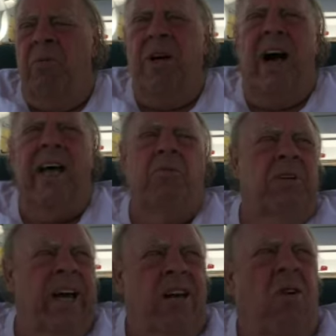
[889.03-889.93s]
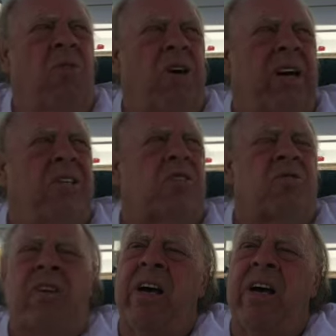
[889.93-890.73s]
behind them, and they know the history.